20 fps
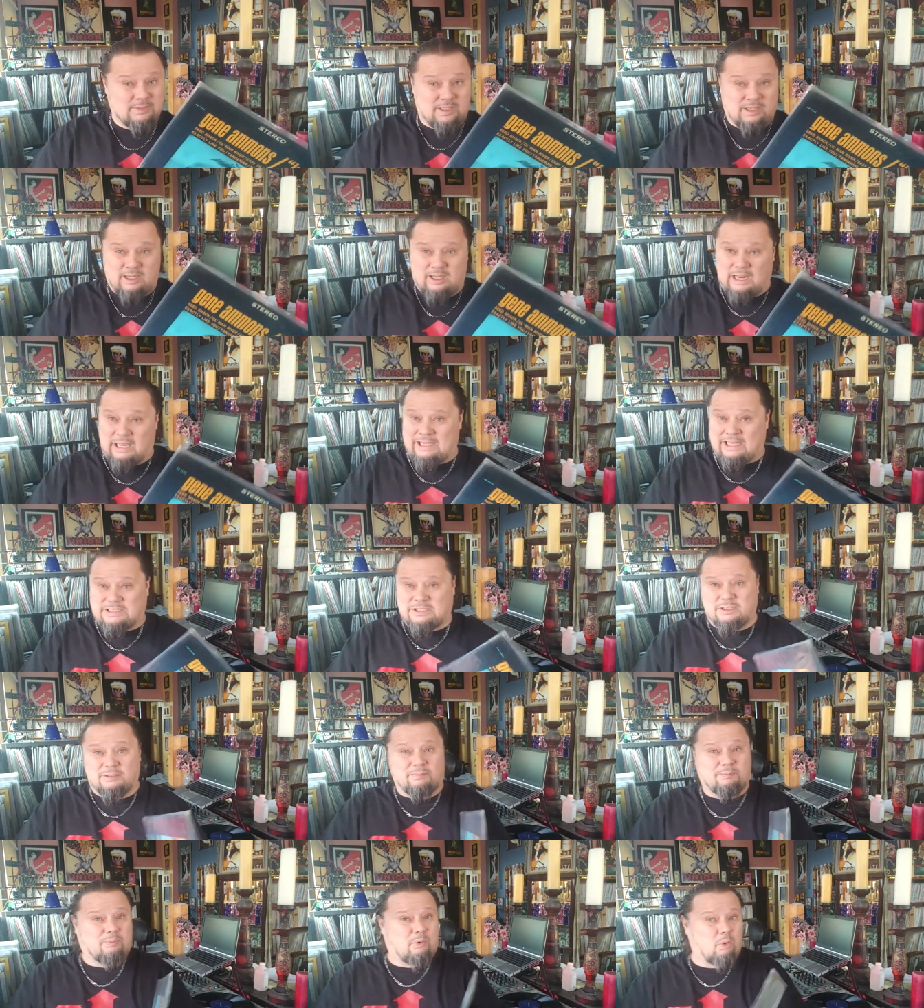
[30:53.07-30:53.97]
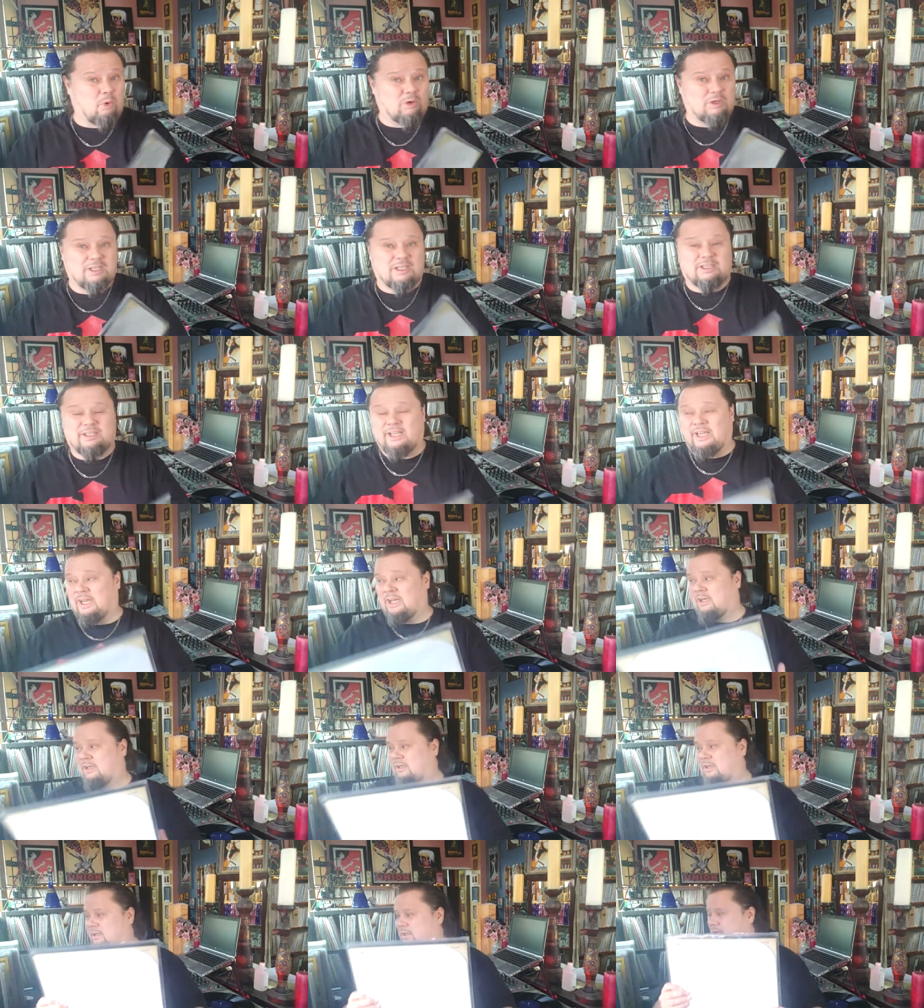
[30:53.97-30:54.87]
And that's an important
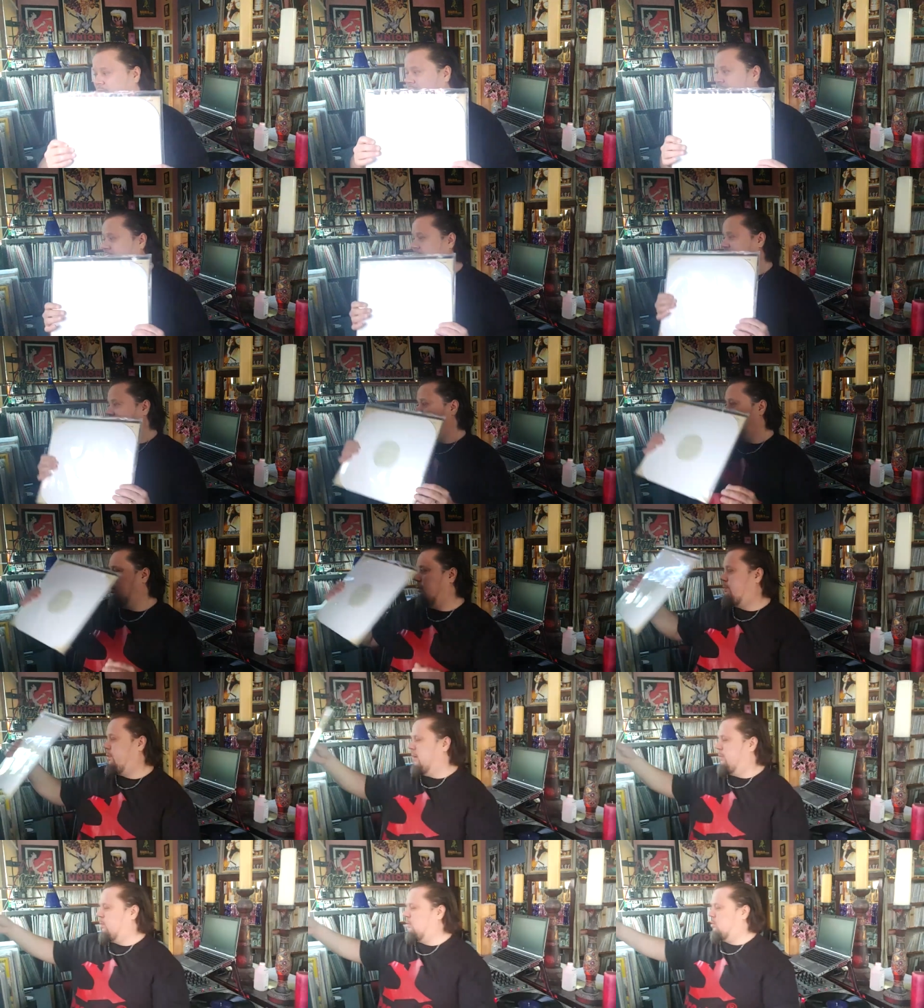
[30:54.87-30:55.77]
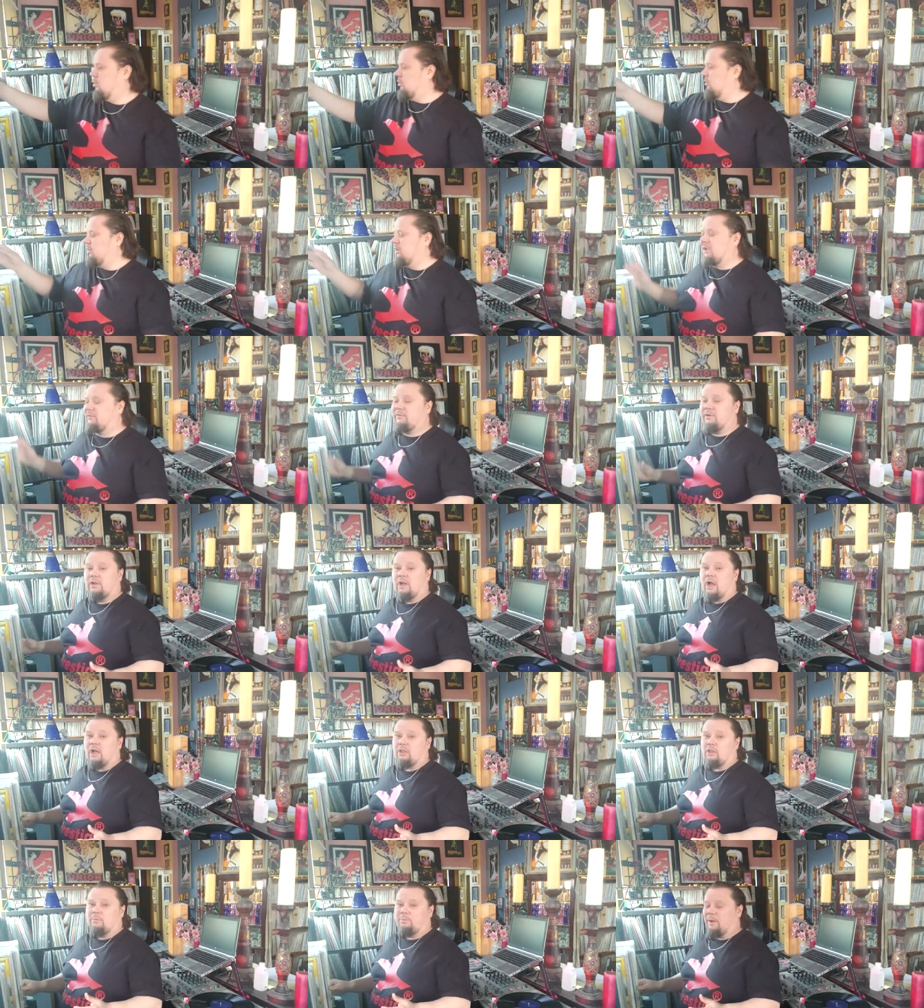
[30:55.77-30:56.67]
thing to a people who live in
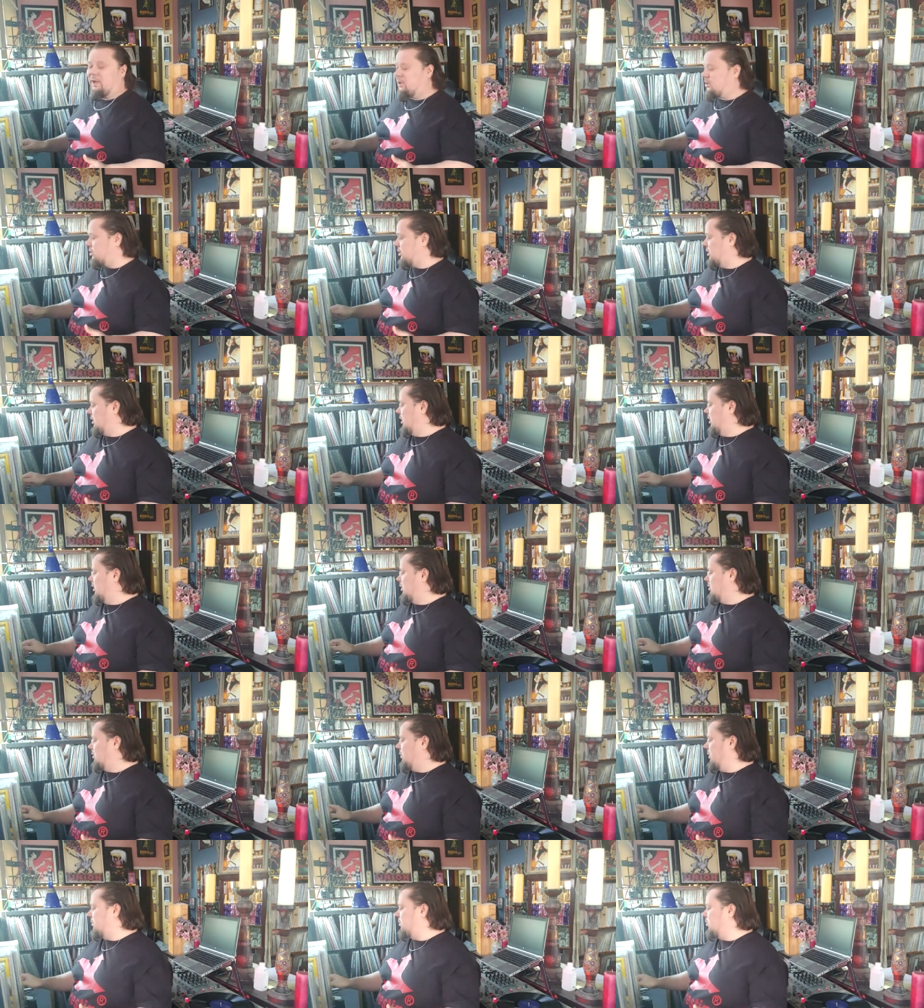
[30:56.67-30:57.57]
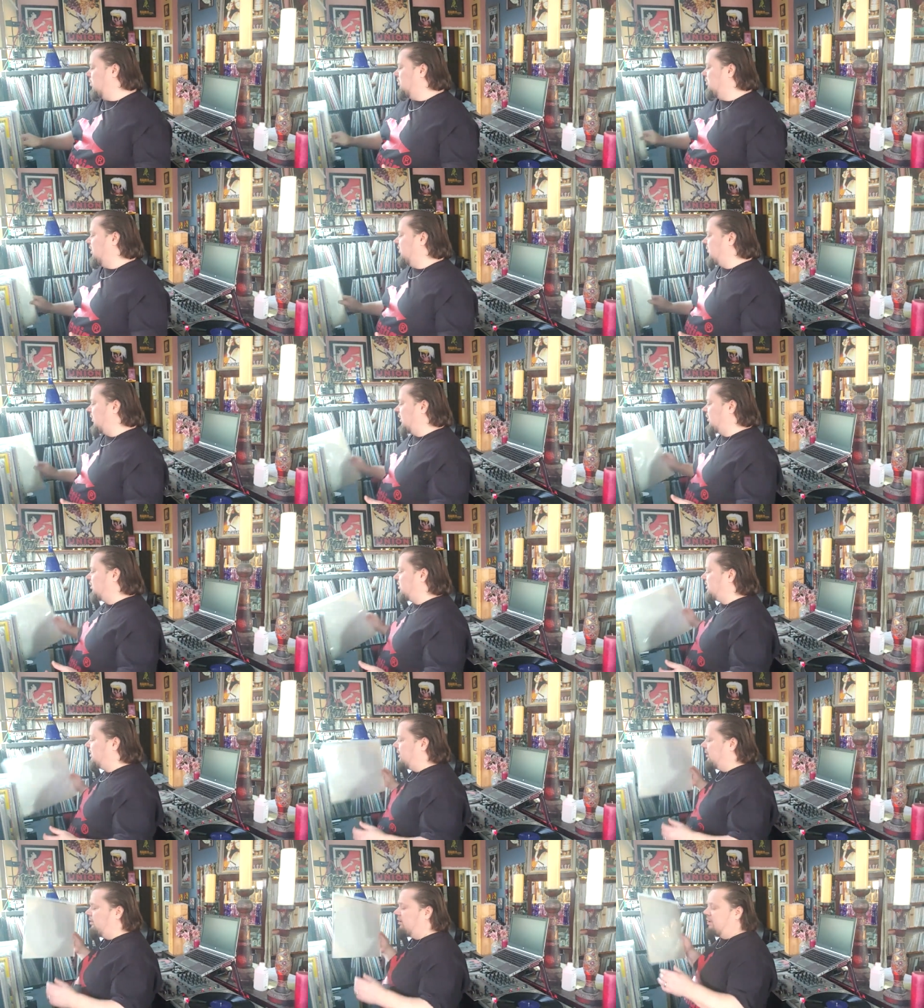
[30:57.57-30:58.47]
occupation, to people who live under
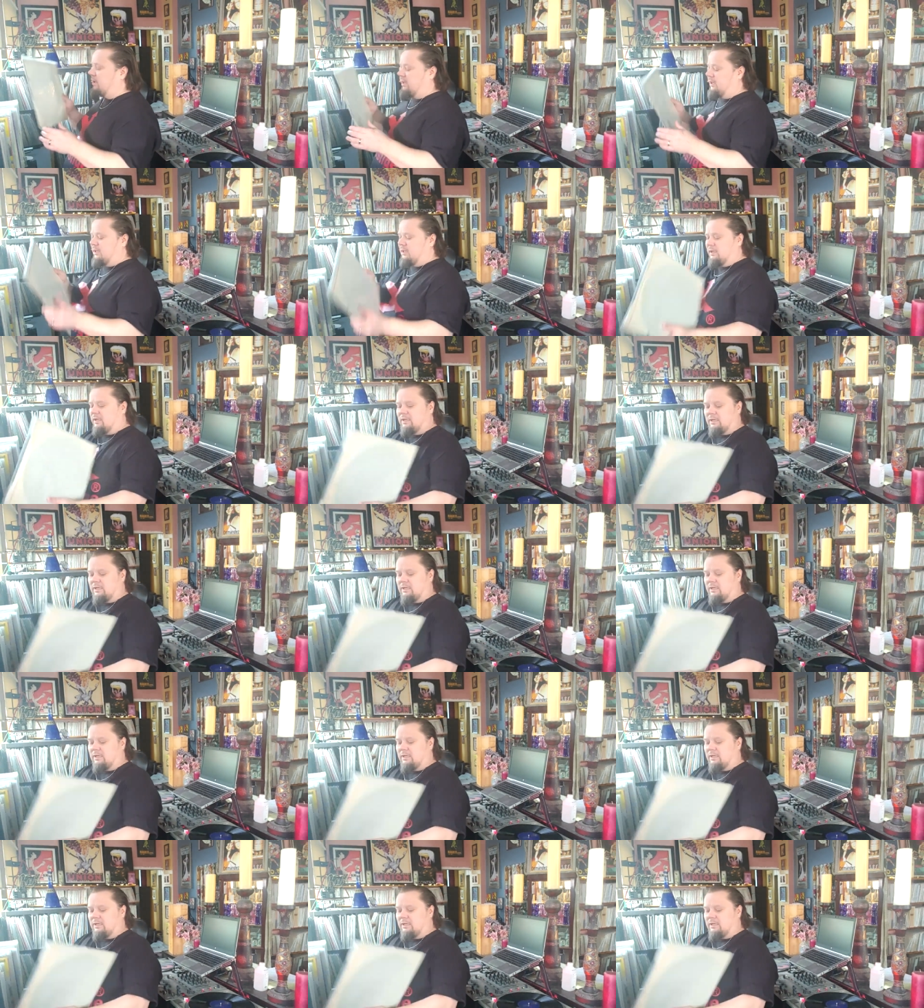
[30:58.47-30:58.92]
tyranny.